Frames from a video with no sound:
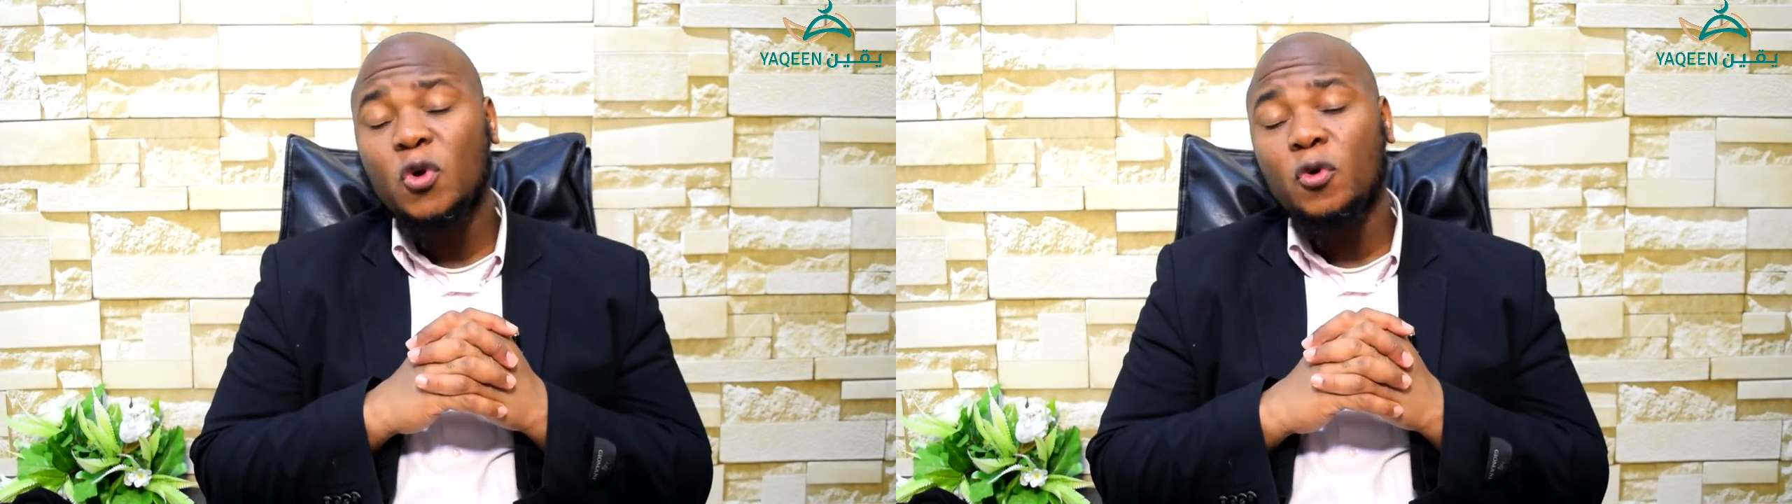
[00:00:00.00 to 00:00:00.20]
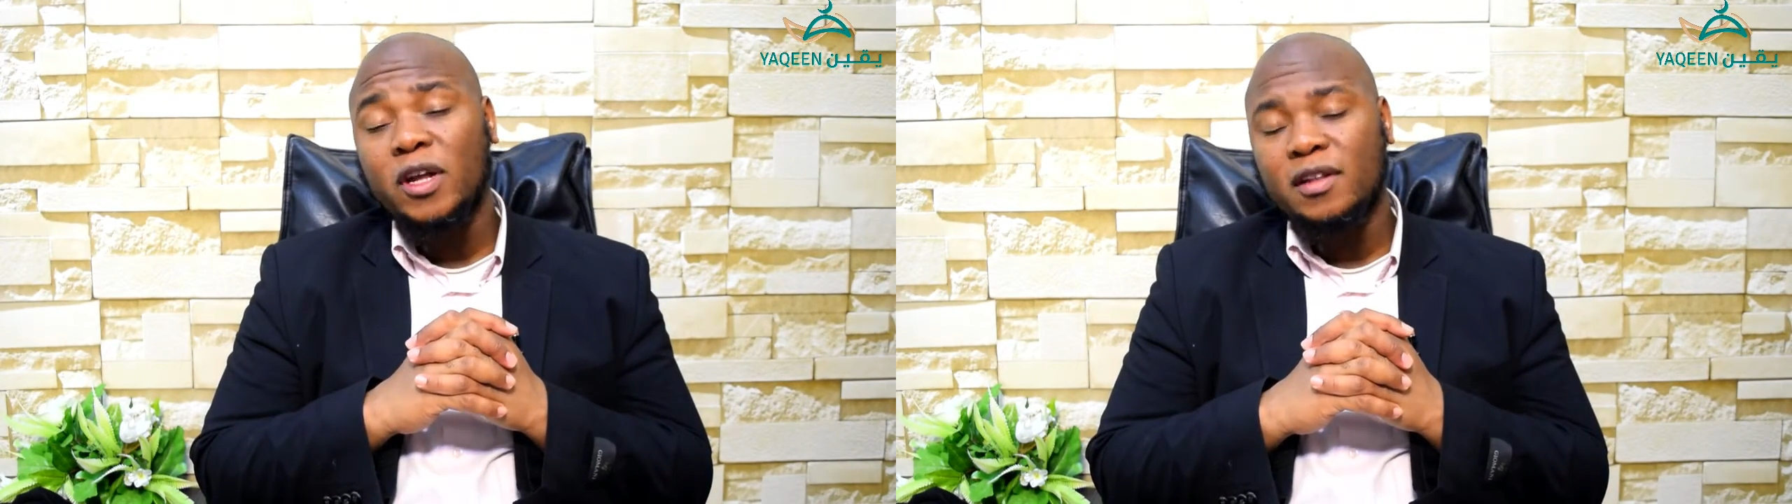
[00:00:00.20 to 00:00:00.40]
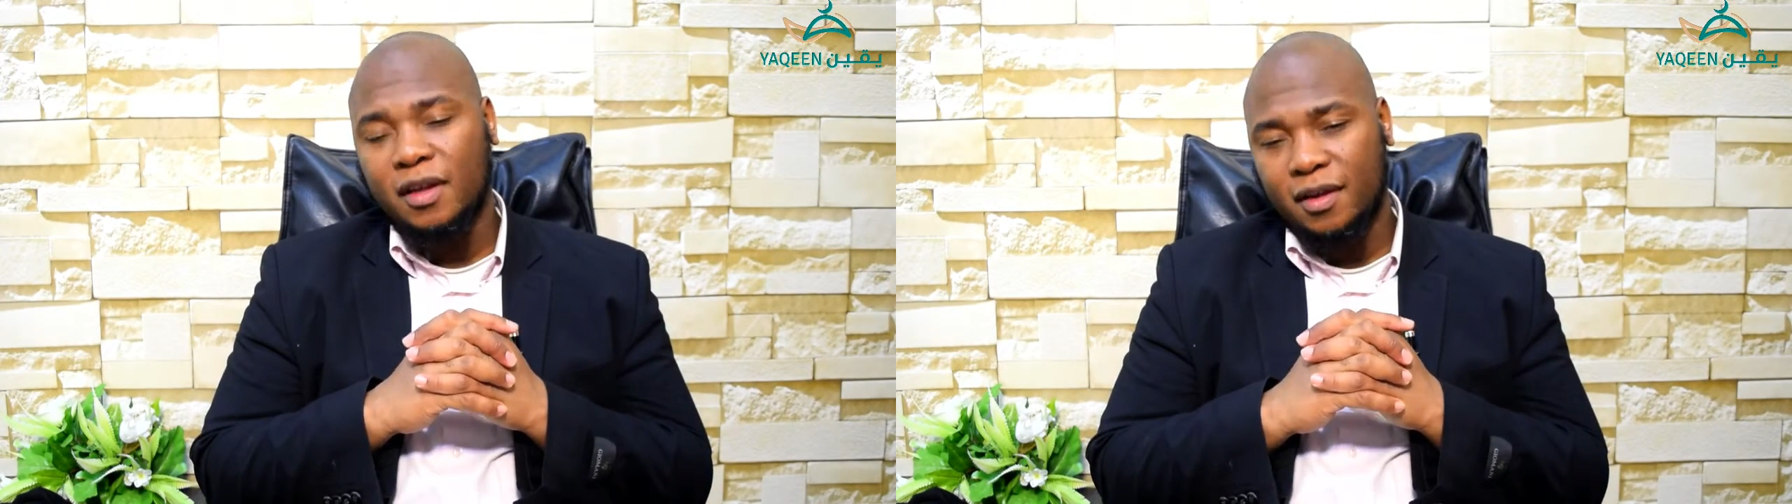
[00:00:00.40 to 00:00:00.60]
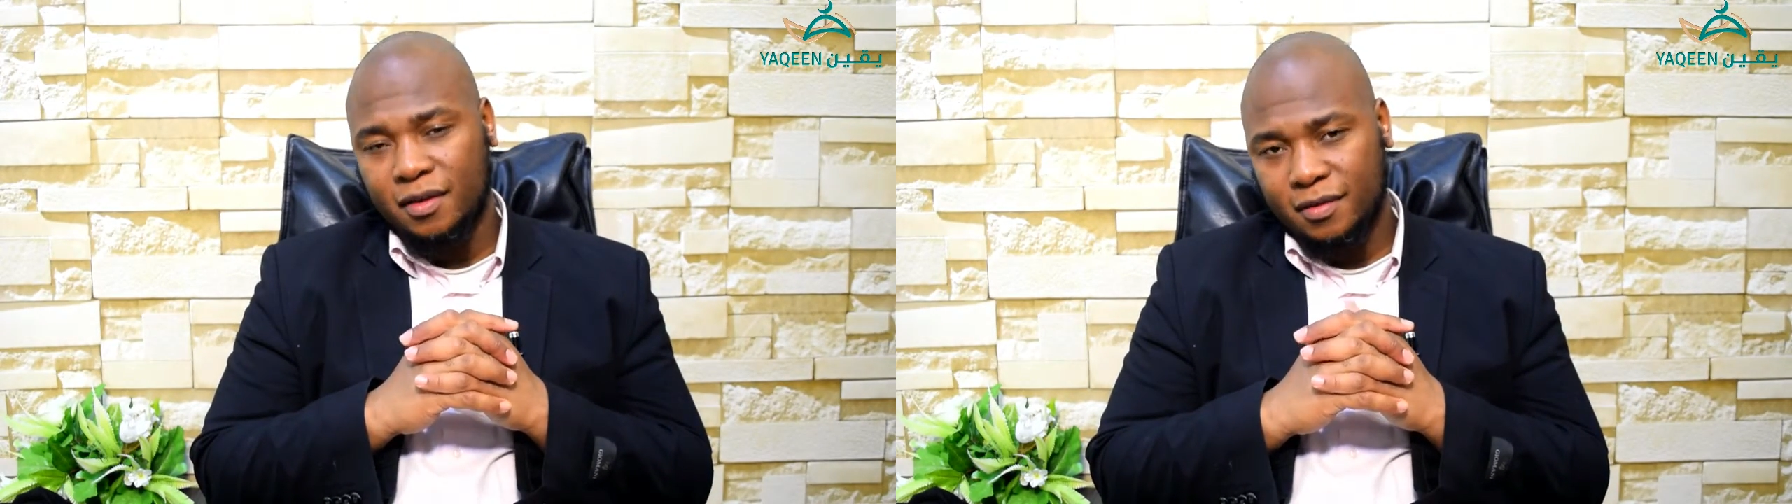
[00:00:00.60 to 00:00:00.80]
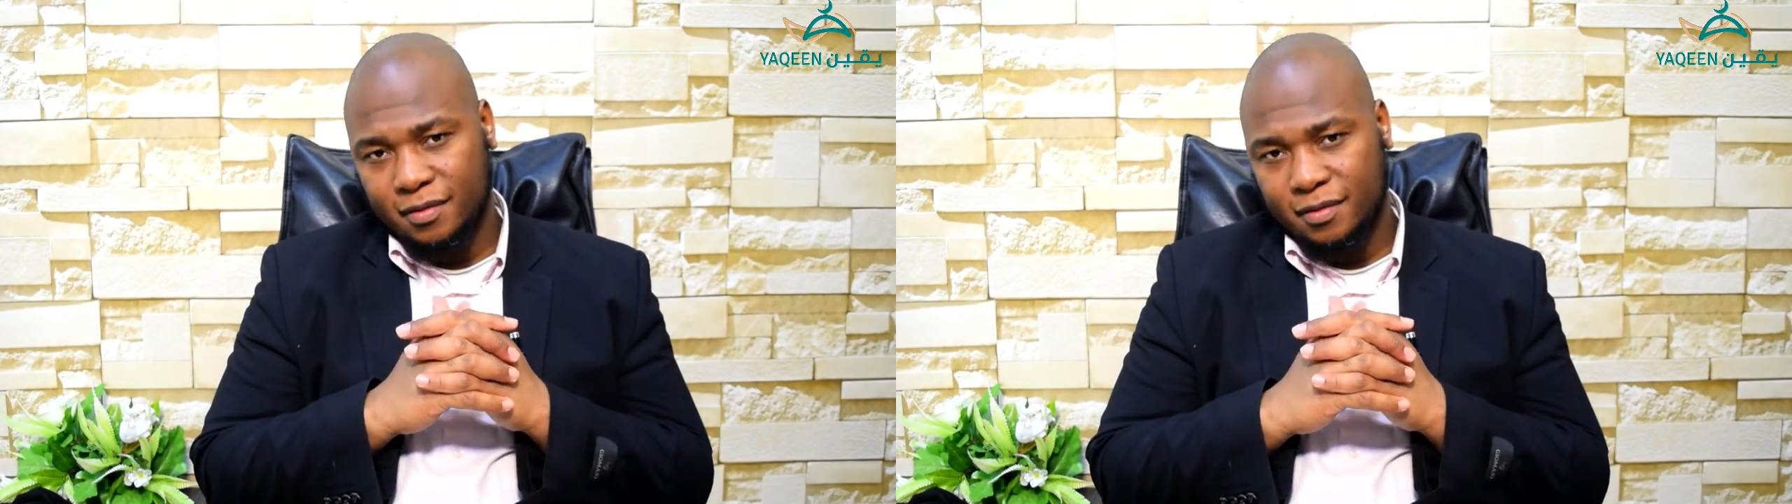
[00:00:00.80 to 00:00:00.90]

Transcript: greatly.